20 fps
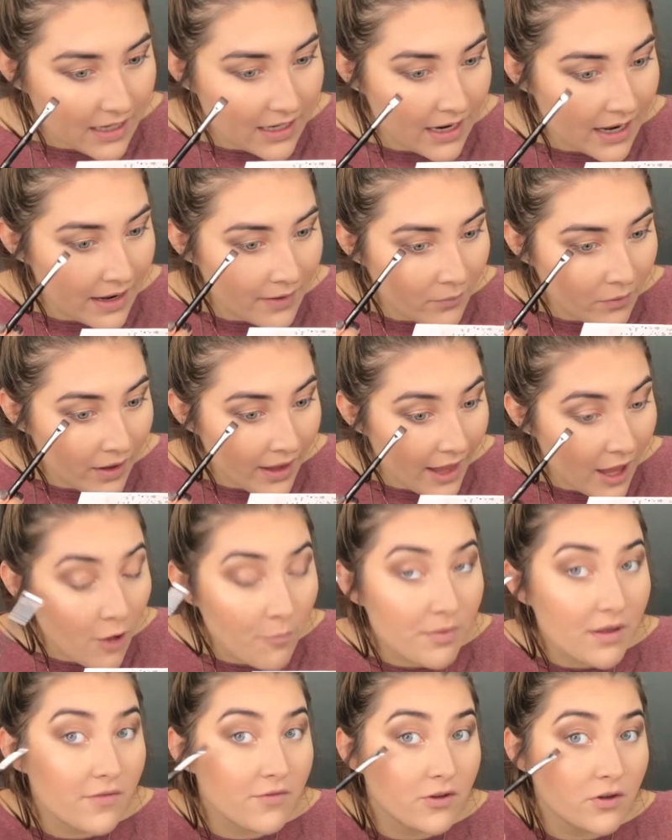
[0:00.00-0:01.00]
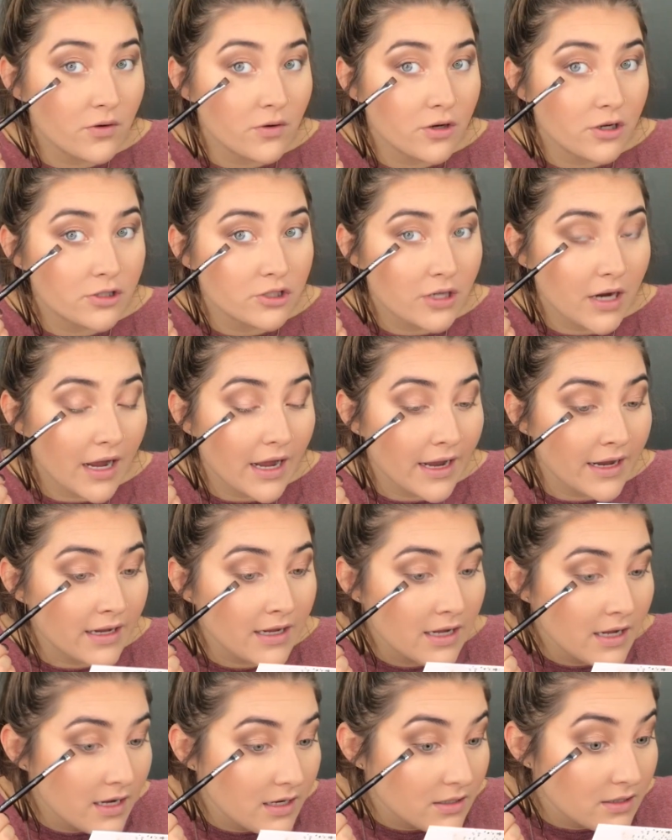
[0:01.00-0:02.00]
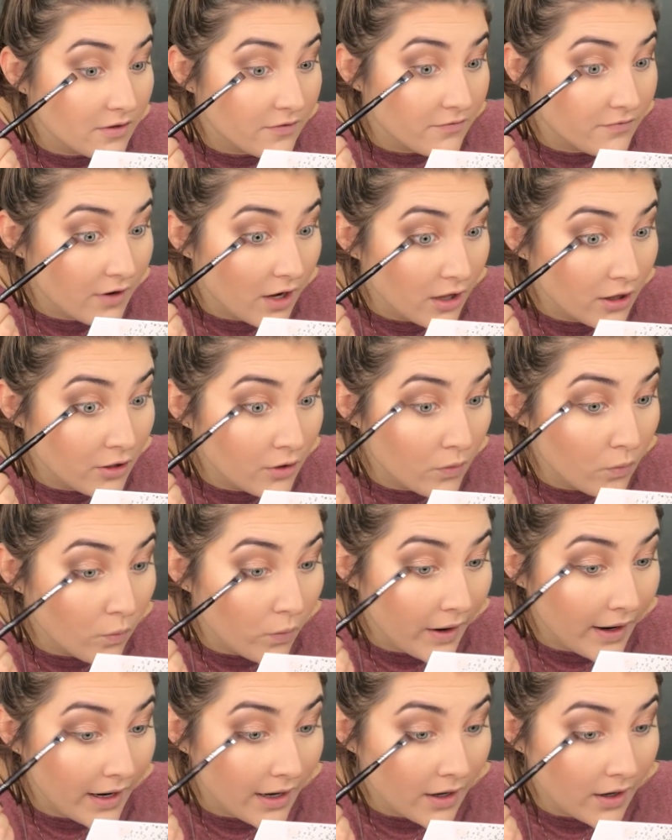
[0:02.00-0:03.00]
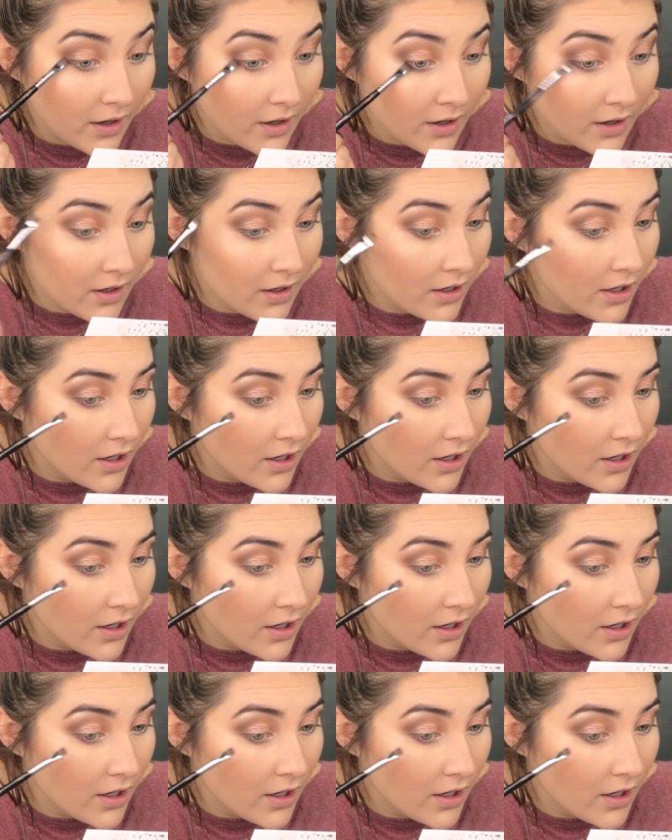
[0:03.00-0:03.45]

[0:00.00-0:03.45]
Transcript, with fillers: and it will help if you try to follow where